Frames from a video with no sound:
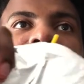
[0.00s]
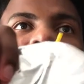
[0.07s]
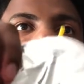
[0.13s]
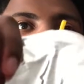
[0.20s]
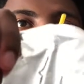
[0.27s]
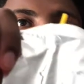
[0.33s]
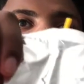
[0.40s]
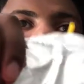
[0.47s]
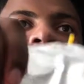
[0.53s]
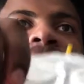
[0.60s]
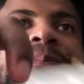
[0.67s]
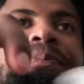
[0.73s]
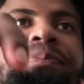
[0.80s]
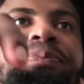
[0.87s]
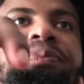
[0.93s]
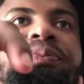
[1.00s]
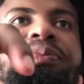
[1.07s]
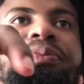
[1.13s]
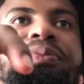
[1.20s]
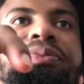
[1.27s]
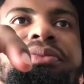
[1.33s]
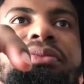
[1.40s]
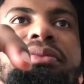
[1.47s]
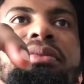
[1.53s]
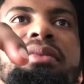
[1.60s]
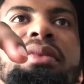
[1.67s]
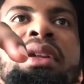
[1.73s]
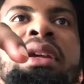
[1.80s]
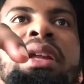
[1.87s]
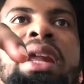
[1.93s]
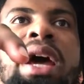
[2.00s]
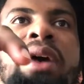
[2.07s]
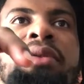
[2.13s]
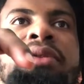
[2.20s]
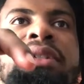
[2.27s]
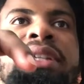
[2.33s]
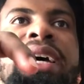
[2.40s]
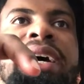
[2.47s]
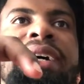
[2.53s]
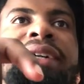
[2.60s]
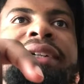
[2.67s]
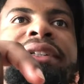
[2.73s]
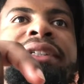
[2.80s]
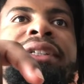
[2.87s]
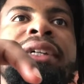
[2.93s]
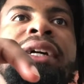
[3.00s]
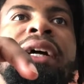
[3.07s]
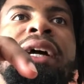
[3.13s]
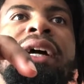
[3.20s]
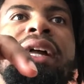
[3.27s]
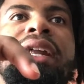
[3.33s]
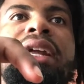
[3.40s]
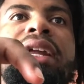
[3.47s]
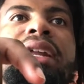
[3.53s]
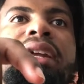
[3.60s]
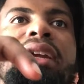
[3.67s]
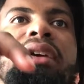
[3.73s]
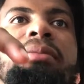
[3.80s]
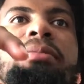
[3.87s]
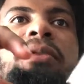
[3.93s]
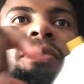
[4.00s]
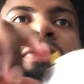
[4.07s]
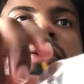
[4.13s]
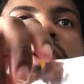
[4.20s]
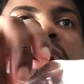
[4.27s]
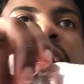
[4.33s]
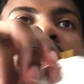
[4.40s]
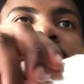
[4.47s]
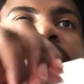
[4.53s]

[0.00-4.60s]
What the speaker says: yeah, and that was that. Then the year before that,